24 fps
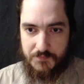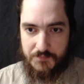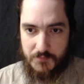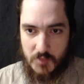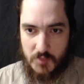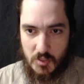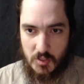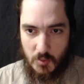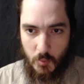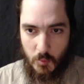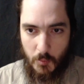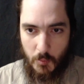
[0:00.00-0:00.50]

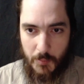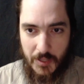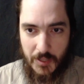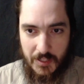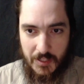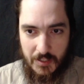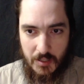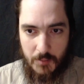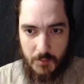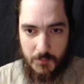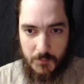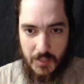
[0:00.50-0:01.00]
So we'll pick
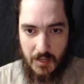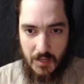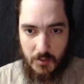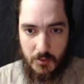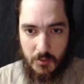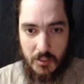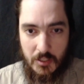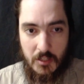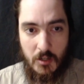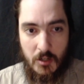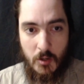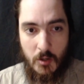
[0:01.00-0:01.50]
up down
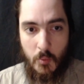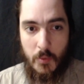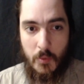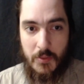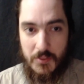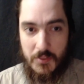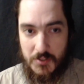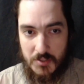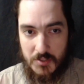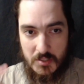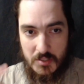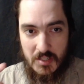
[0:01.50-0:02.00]
here with
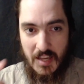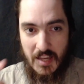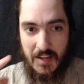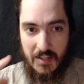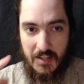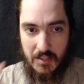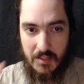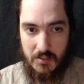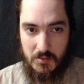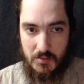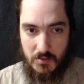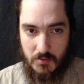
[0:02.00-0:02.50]
the
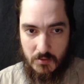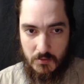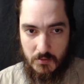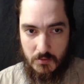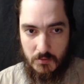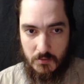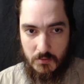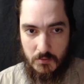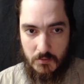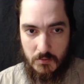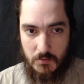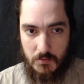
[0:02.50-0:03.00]
second
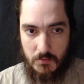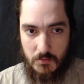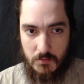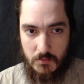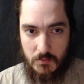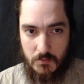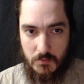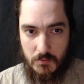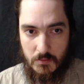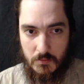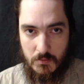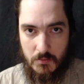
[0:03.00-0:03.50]

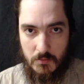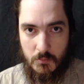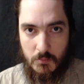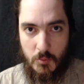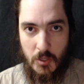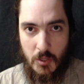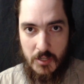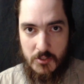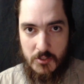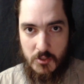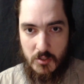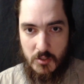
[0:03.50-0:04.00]

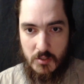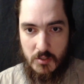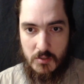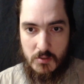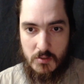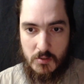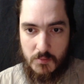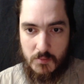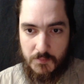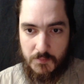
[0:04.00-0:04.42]
prejudice.